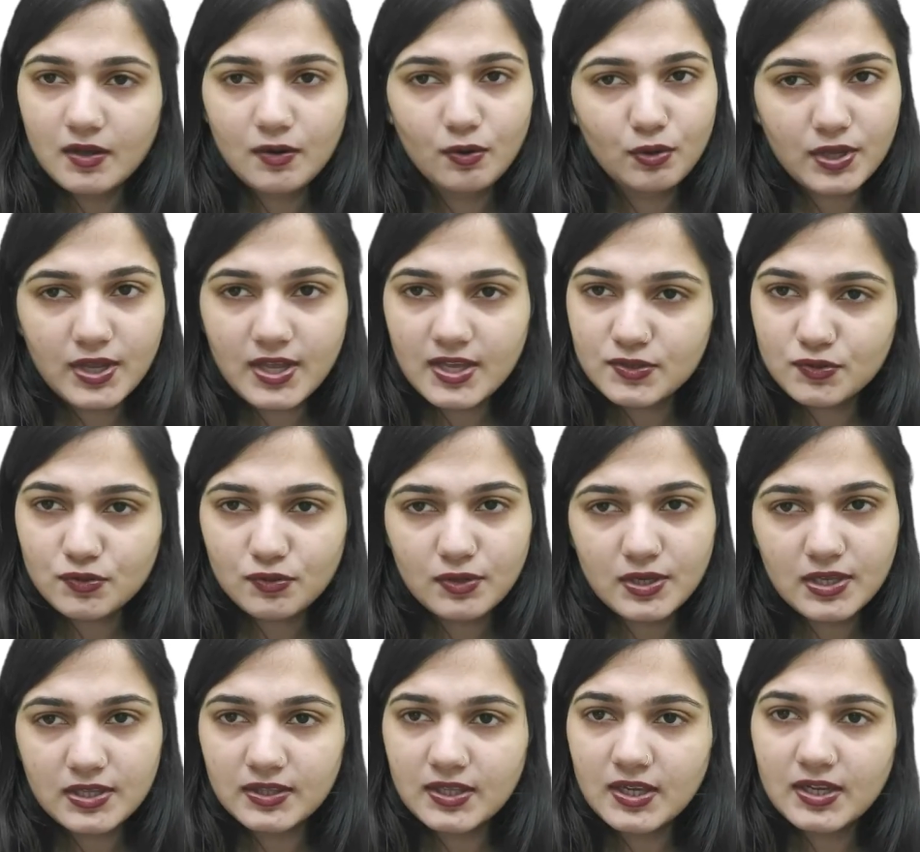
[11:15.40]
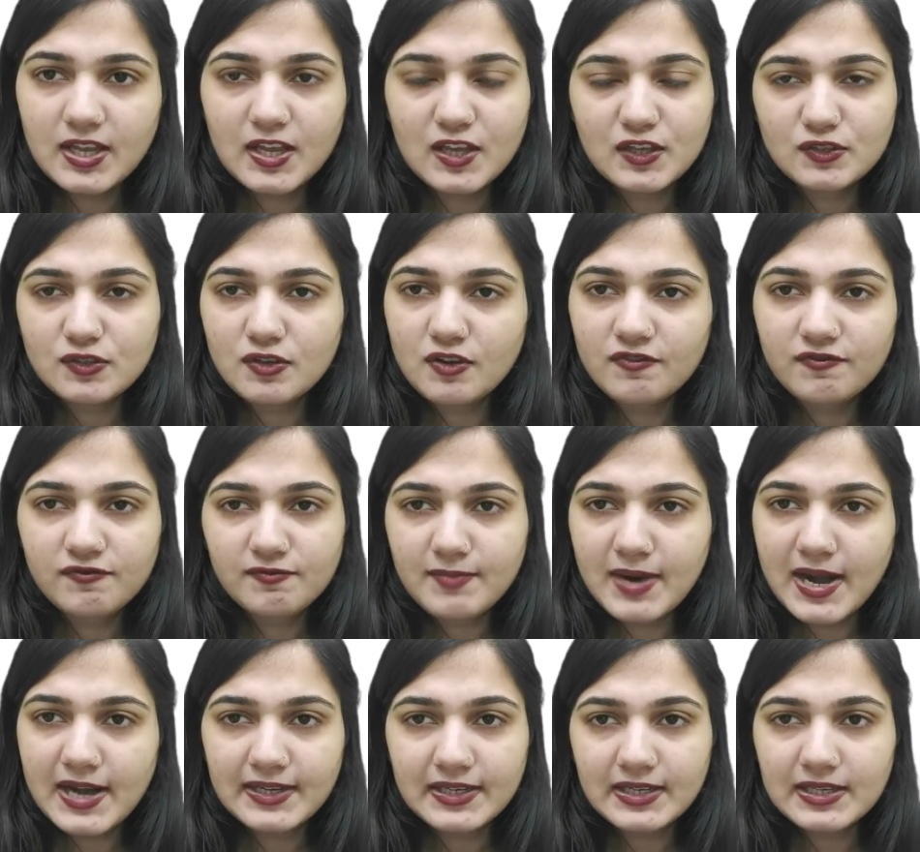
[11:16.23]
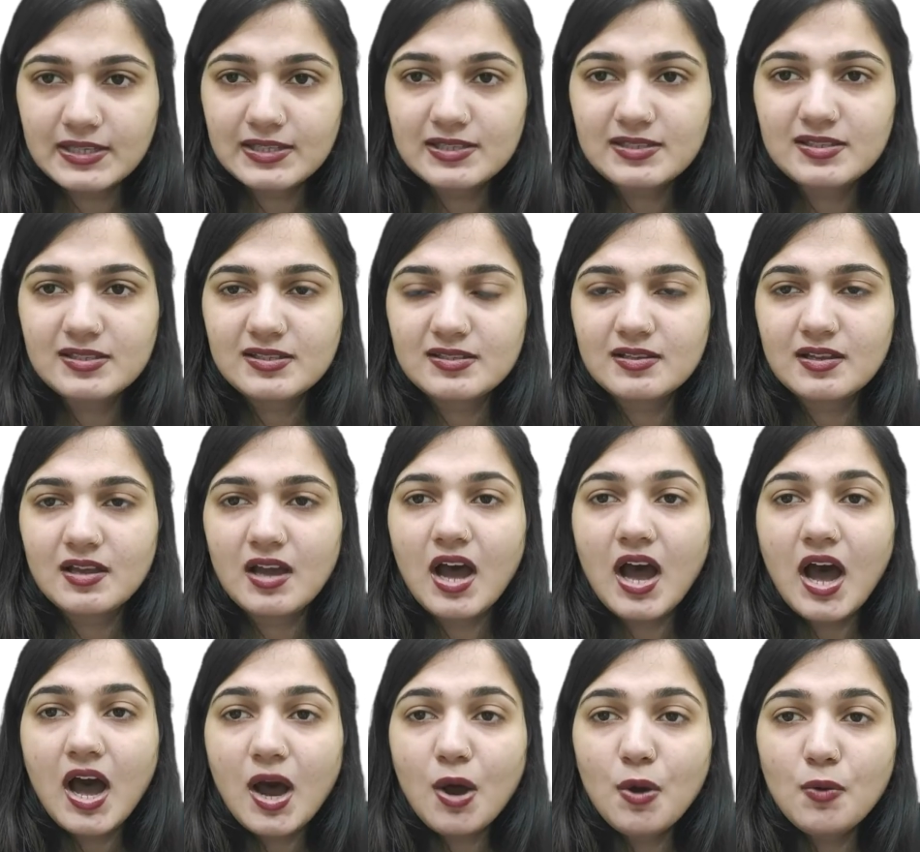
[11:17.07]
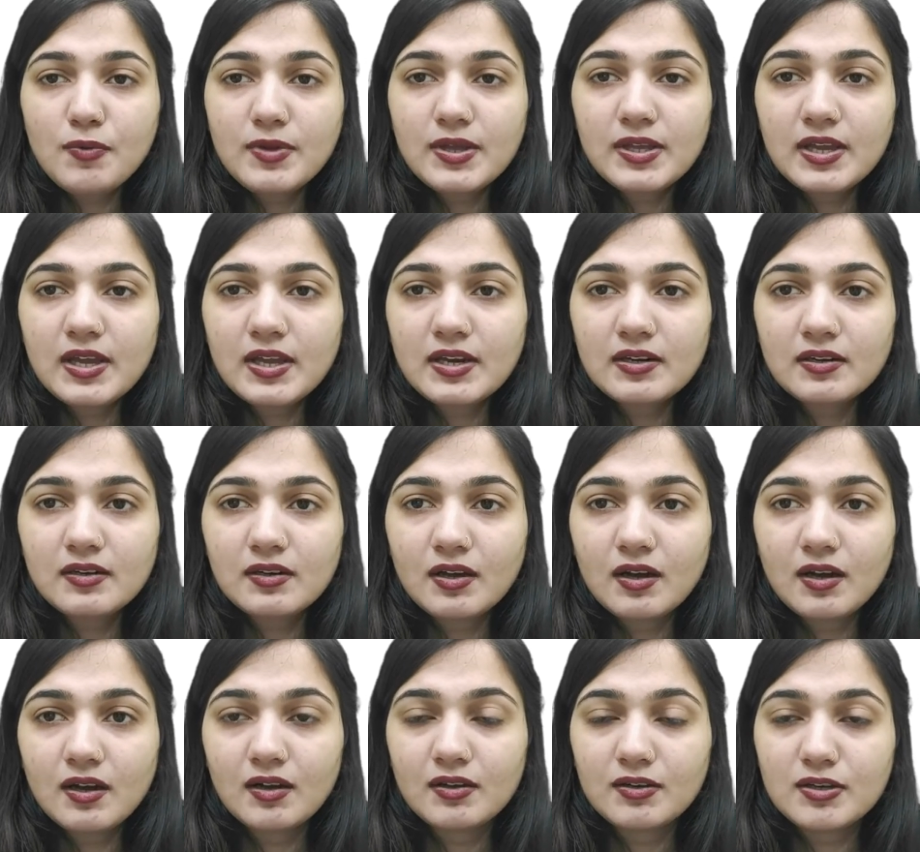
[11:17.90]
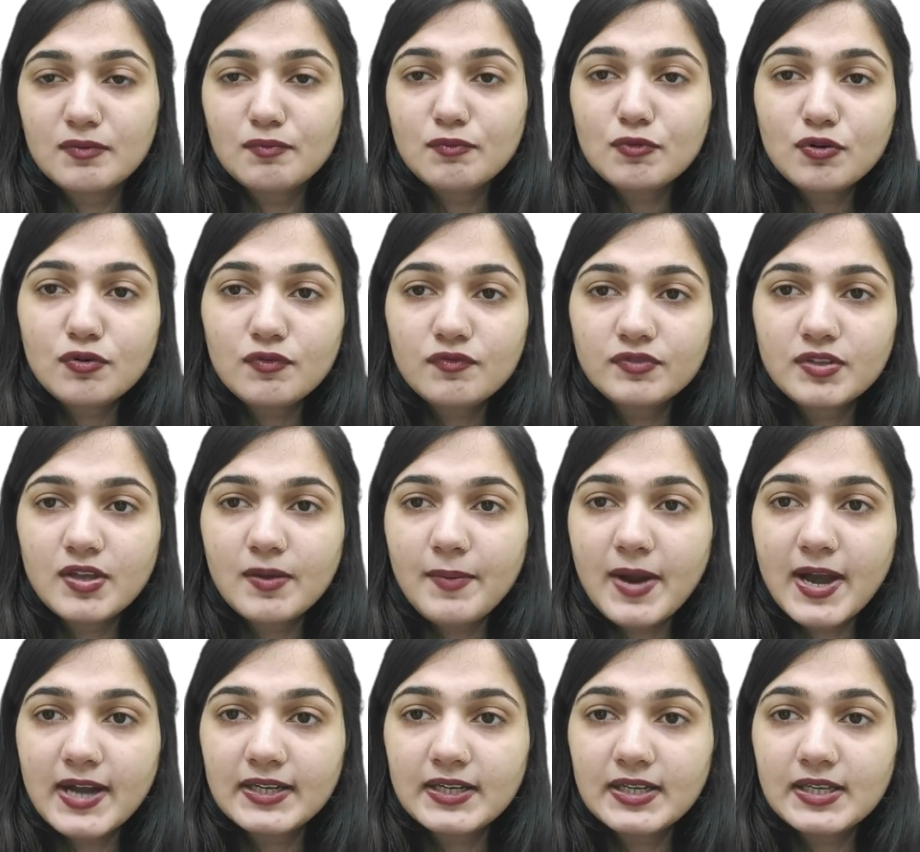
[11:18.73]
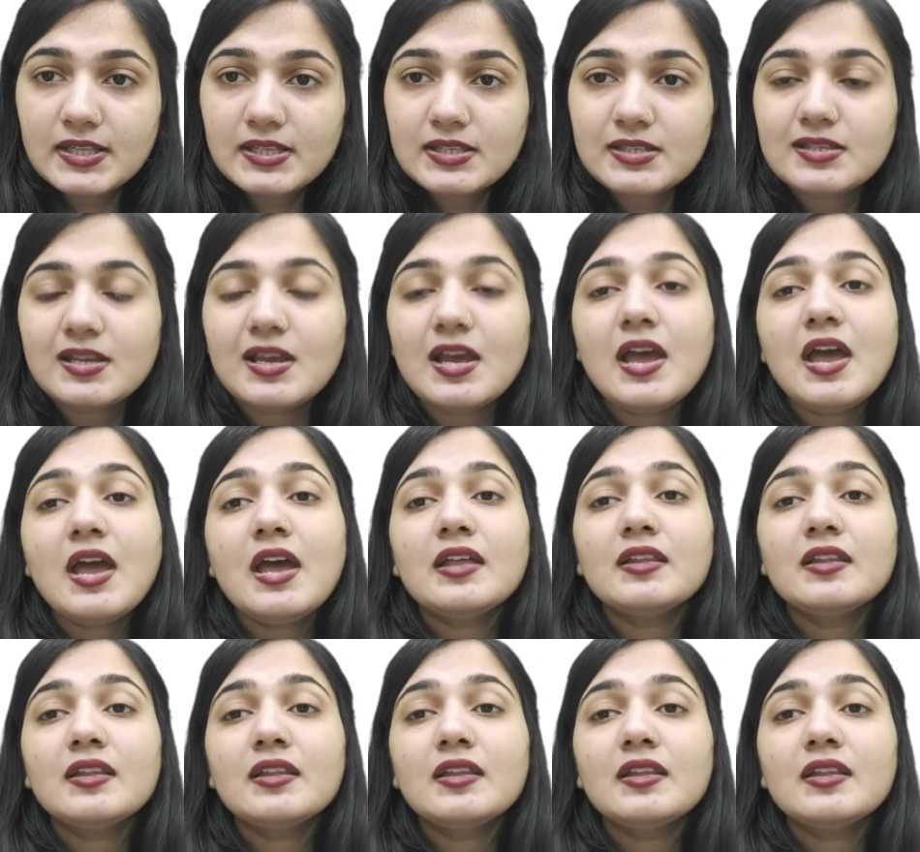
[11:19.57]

Okay, so in the case of metals, how we can uh, remove the metals?